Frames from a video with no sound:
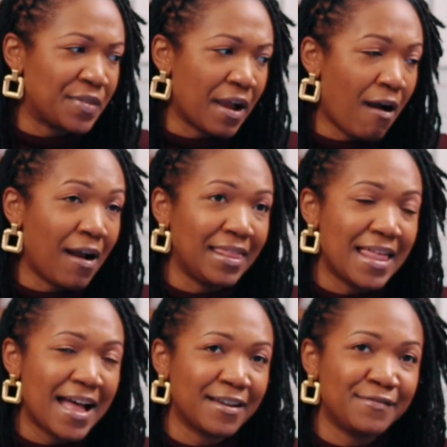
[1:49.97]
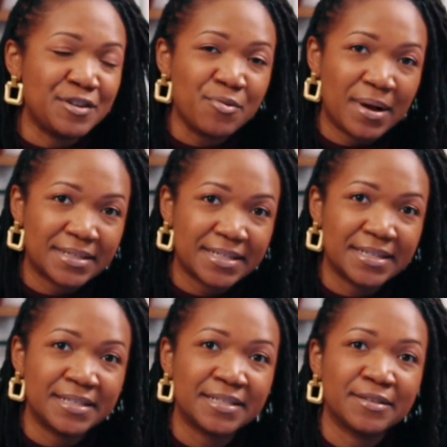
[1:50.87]
there are a lot of
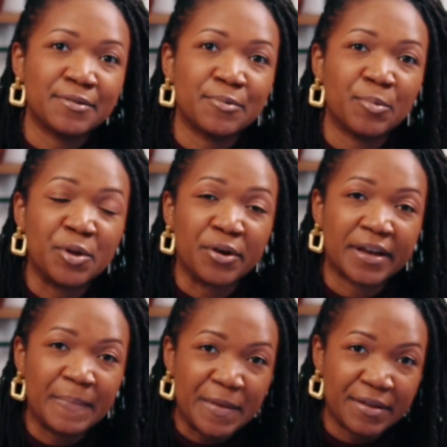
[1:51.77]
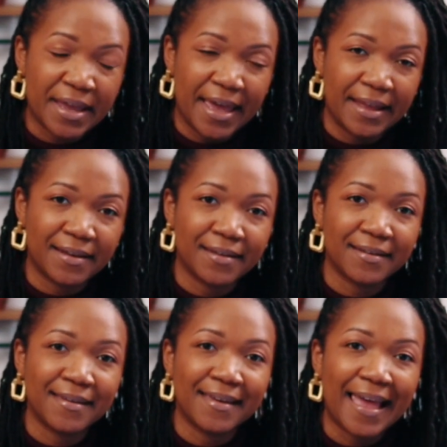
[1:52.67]
nuances when you're
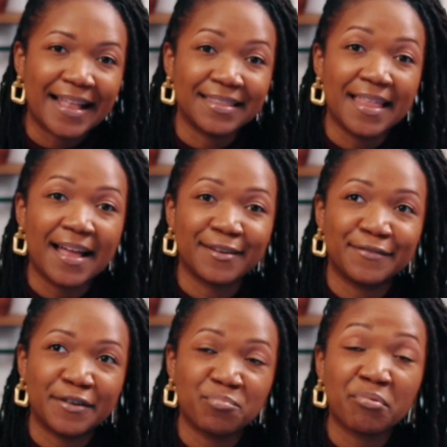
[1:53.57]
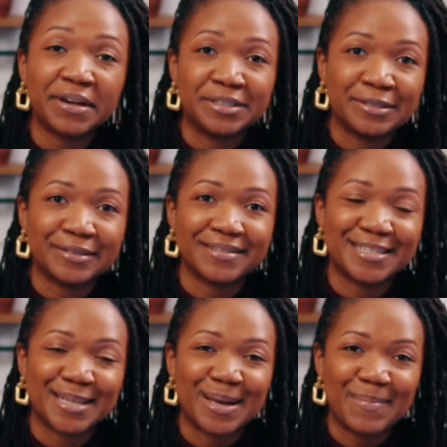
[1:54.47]
communicating and a lot of pressure
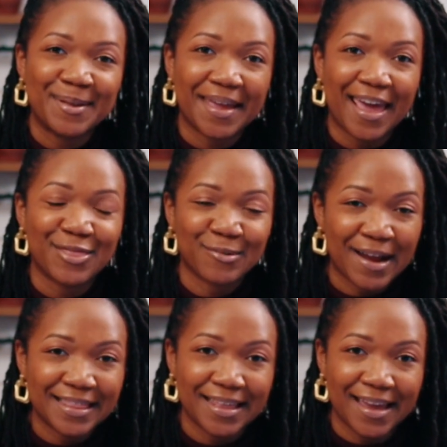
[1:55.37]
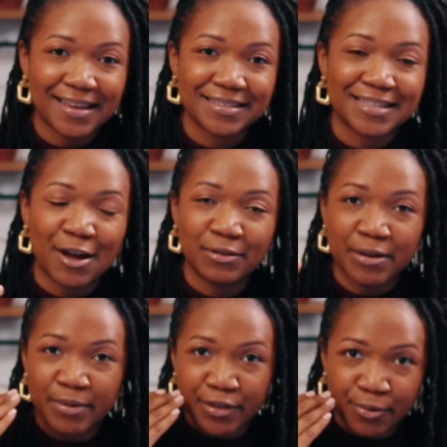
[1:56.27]
to communicate the right things, not
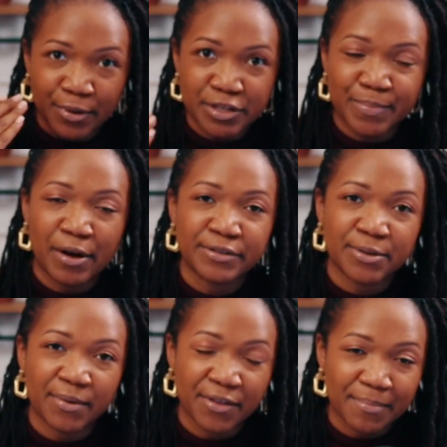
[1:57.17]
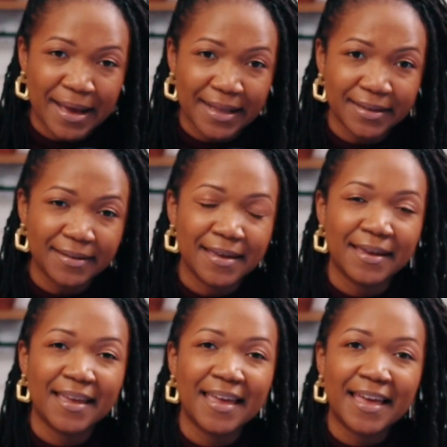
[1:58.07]
only with your words, but also with your body.
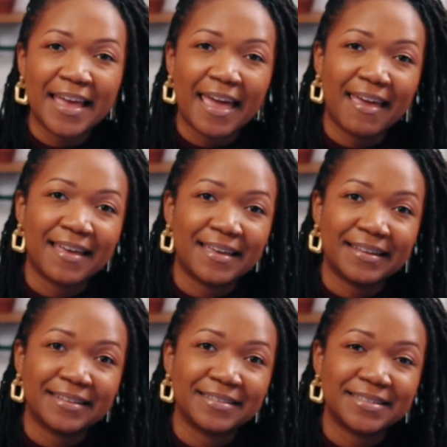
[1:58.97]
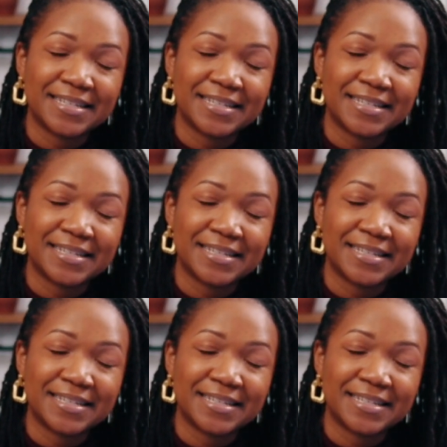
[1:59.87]
And